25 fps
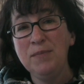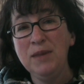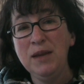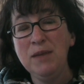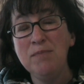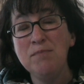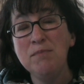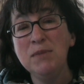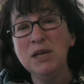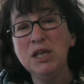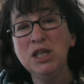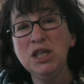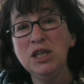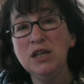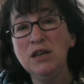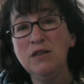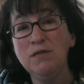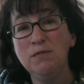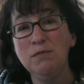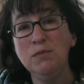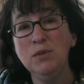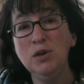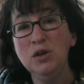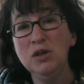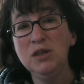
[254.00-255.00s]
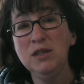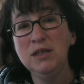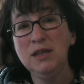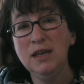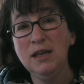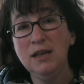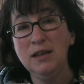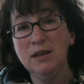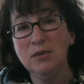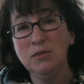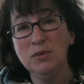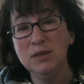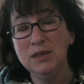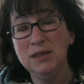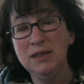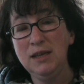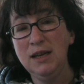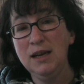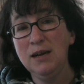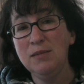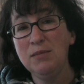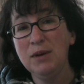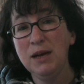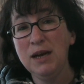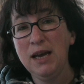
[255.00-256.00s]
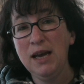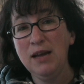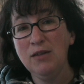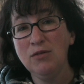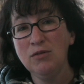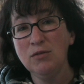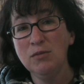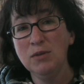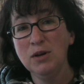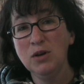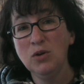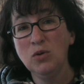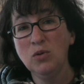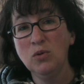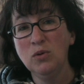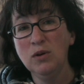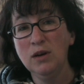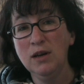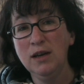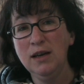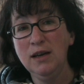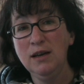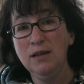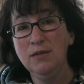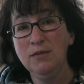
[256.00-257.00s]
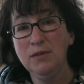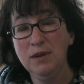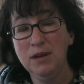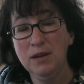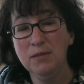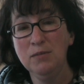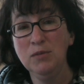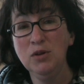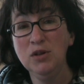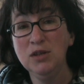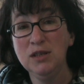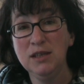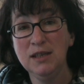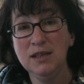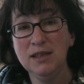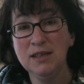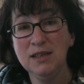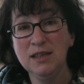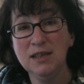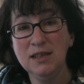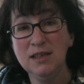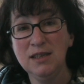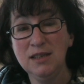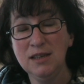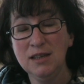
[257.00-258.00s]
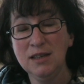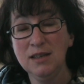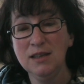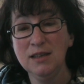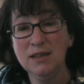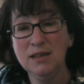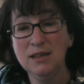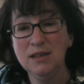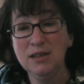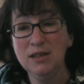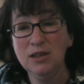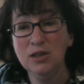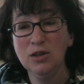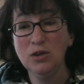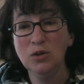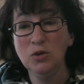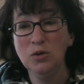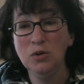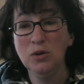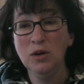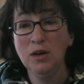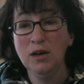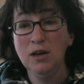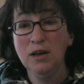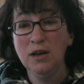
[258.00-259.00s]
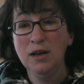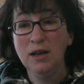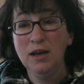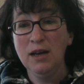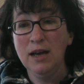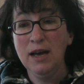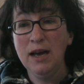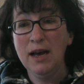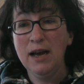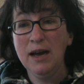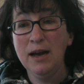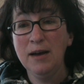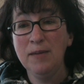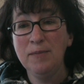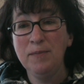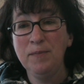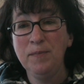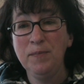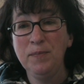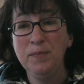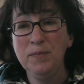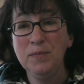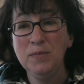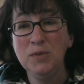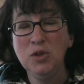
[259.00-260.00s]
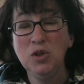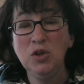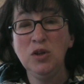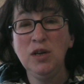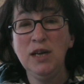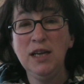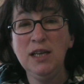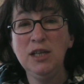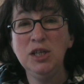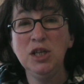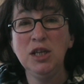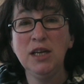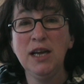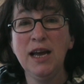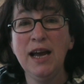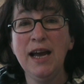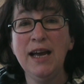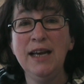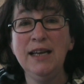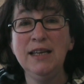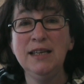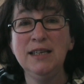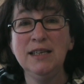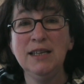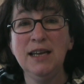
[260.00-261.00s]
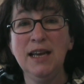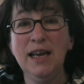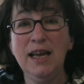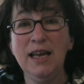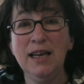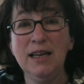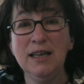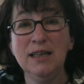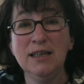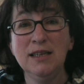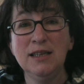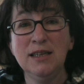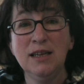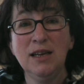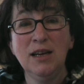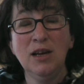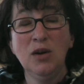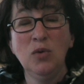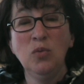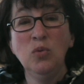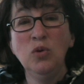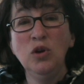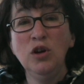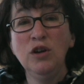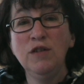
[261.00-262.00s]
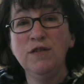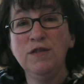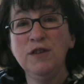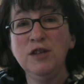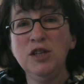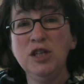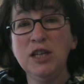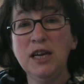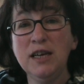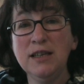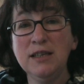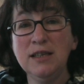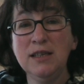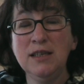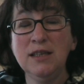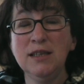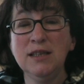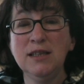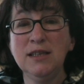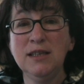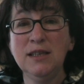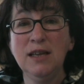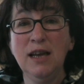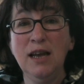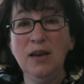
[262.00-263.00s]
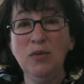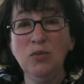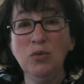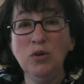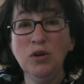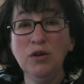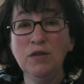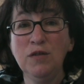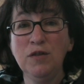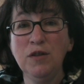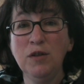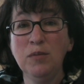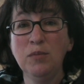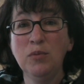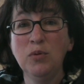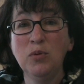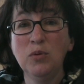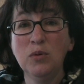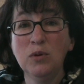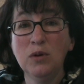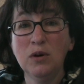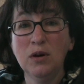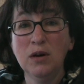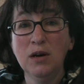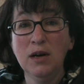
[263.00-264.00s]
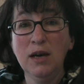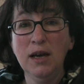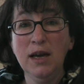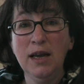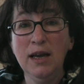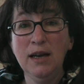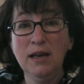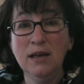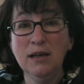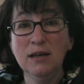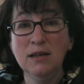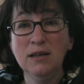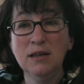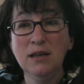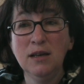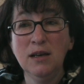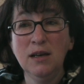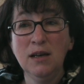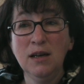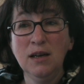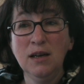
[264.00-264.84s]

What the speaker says: mission of mercy that was set up by Catherine Macaulay and the Mercy Sisters to educate and work for justice and work for the poor. And